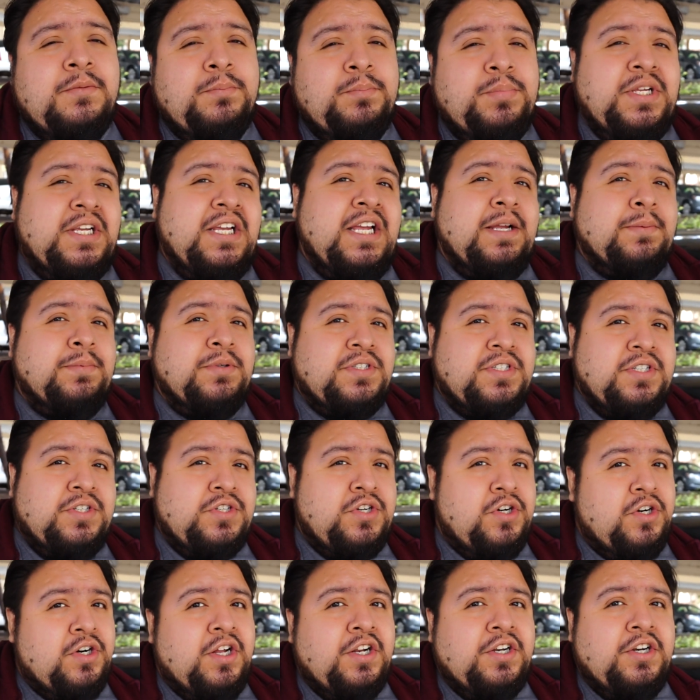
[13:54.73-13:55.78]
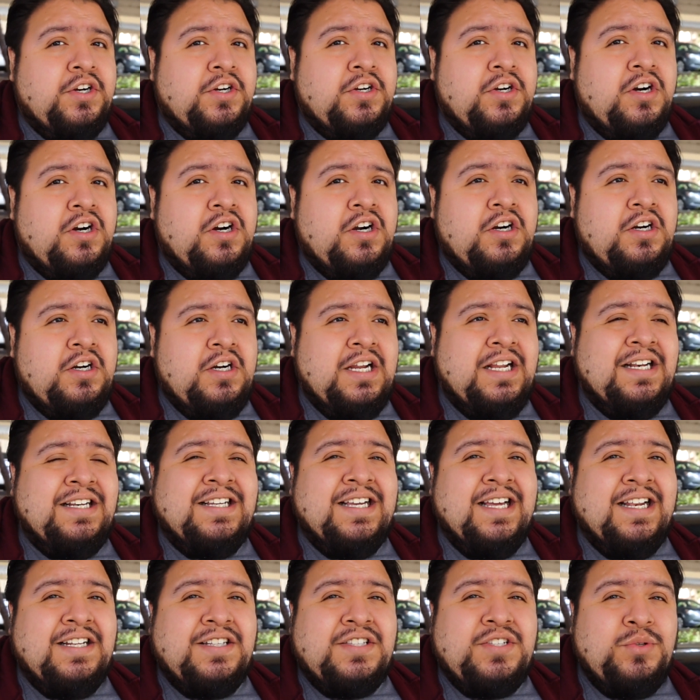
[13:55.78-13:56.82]
being able to turn on your car and
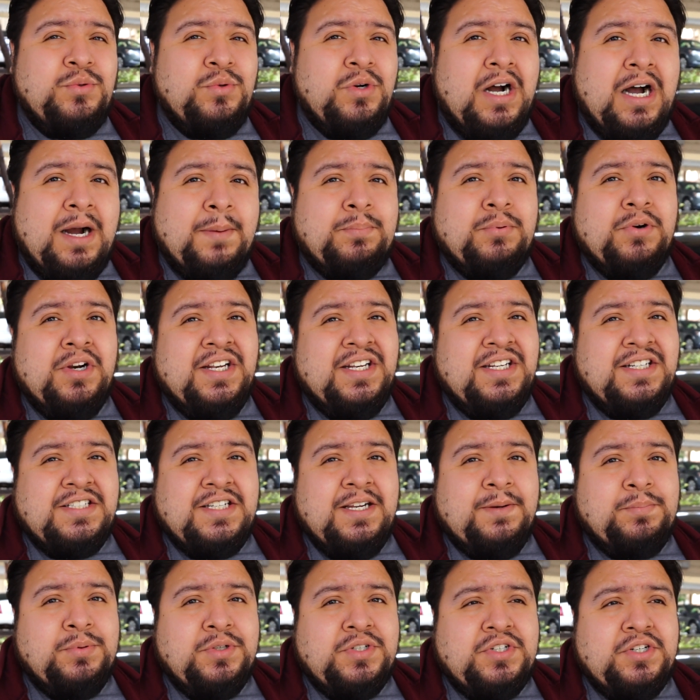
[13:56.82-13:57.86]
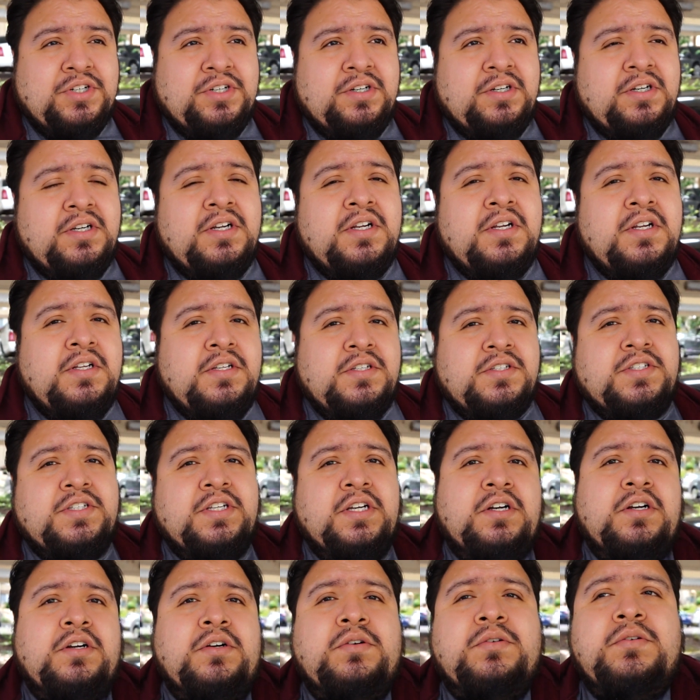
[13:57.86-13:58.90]
get it to operating temperature.
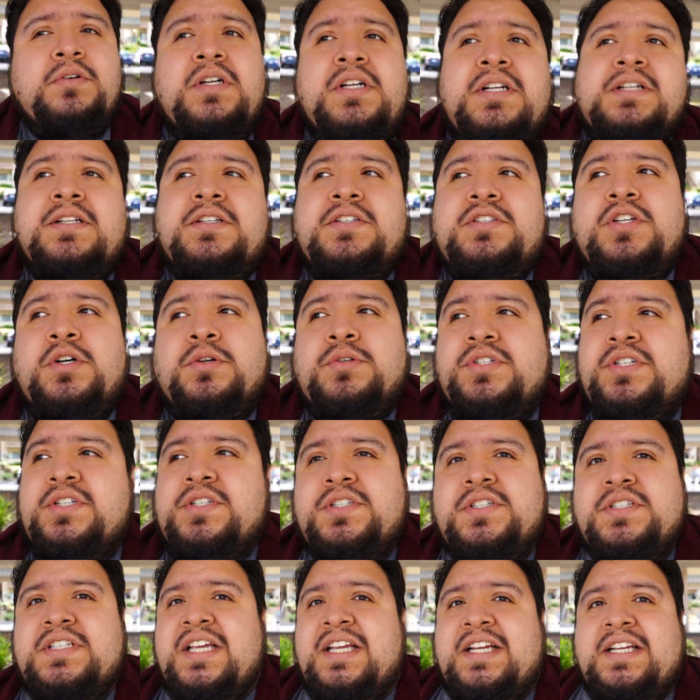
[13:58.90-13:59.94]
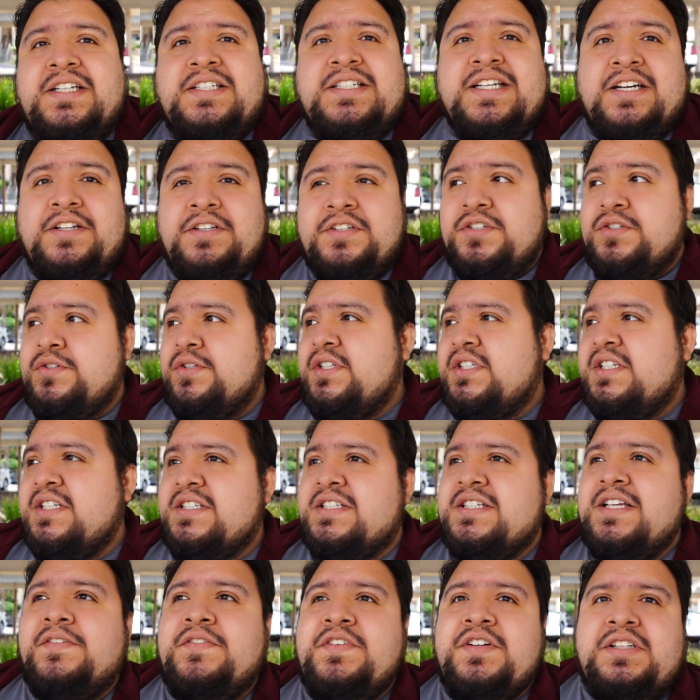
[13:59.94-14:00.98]
So don't just take it down the street to
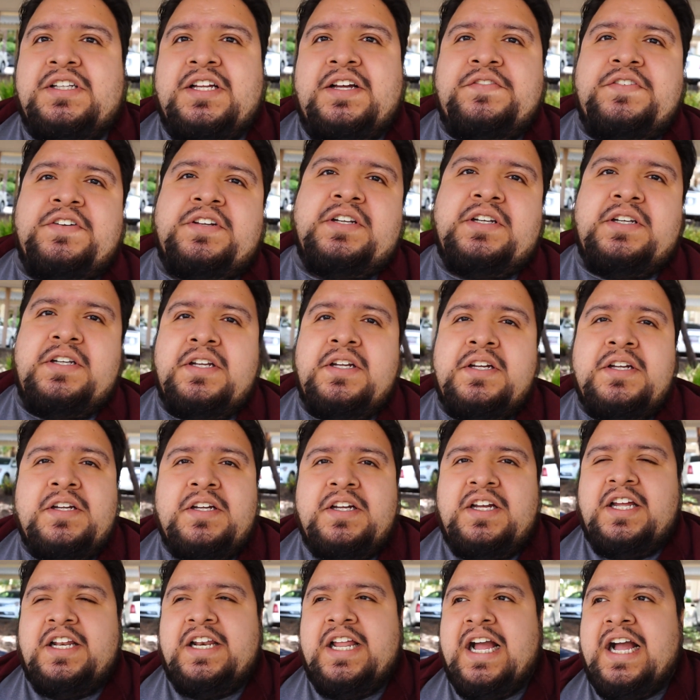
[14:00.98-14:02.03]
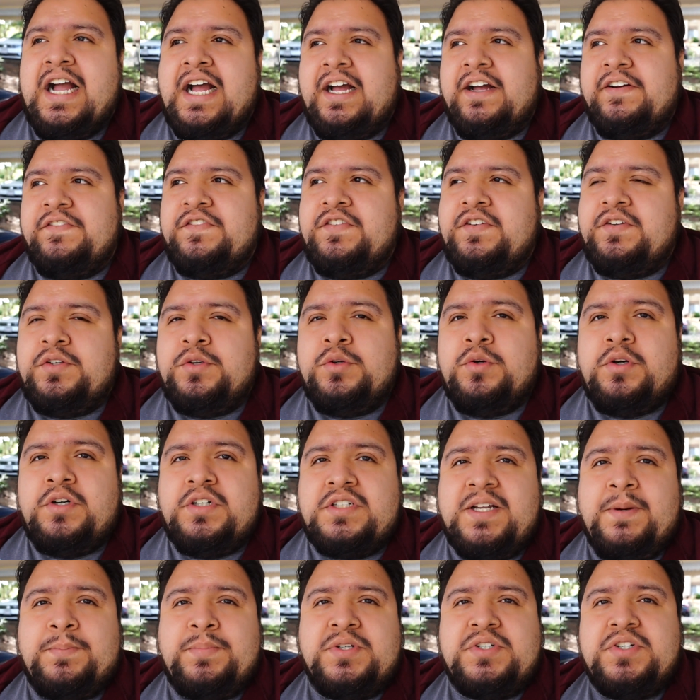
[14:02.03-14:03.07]
7-Eleven and have your
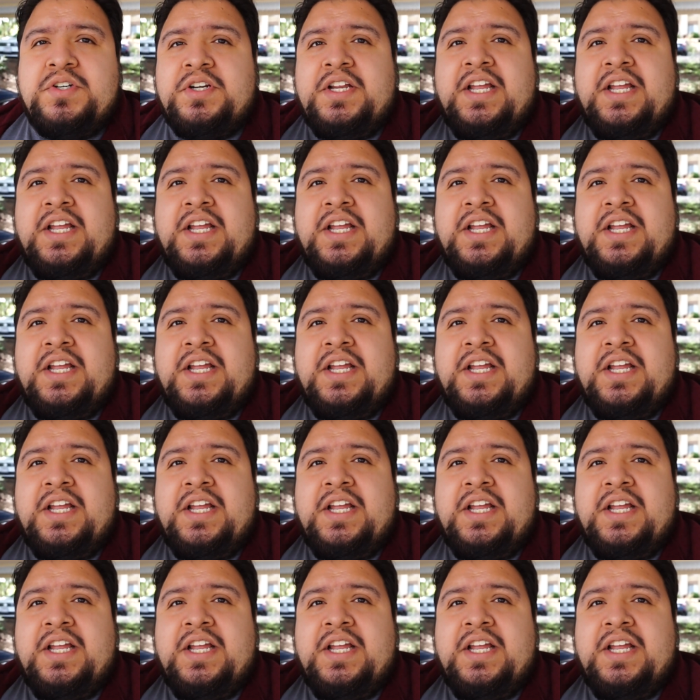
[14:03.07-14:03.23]
temperature